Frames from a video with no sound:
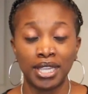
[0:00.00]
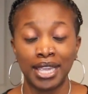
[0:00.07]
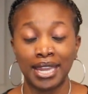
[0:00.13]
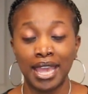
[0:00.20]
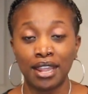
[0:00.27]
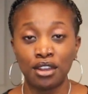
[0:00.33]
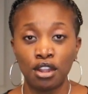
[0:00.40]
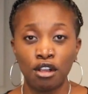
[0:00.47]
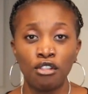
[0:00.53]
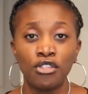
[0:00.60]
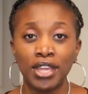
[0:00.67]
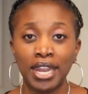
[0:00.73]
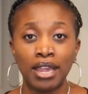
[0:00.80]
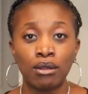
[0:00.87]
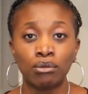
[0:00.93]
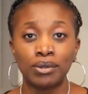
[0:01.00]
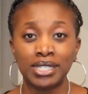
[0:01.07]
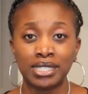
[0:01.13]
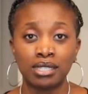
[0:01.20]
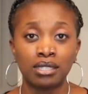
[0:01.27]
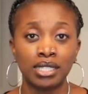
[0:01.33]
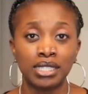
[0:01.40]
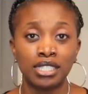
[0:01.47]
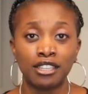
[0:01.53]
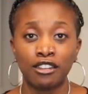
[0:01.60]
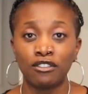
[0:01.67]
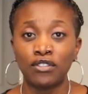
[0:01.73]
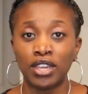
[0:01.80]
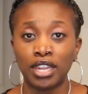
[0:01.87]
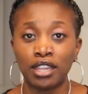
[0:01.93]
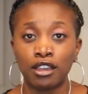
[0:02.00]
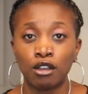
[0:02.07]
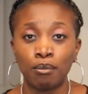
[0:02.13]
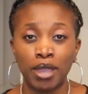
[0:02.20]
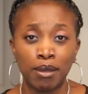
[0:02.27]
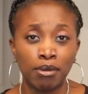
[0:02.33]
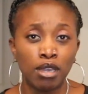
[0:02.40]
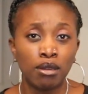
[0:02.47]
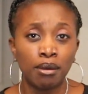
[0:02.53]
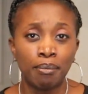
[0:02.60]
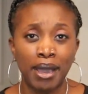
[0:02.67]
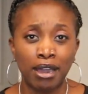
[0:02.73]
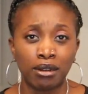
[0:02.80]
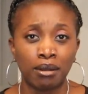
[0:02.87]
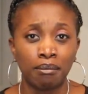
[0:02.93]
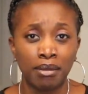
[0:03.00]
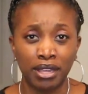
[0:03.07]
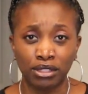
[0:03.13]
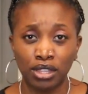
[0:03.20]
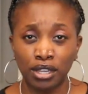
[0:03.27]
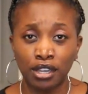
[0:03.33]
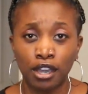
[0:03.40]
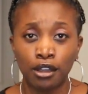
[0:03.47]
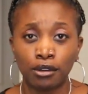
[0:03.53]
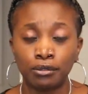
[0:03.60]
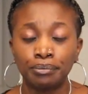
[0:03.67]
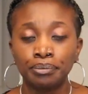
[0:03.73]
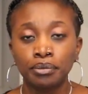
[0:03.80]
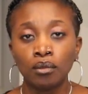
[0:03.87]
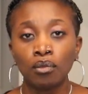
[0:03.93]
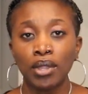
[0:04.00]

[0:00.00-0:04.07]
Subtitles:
and I know that I recently did a video maybe about a month ago.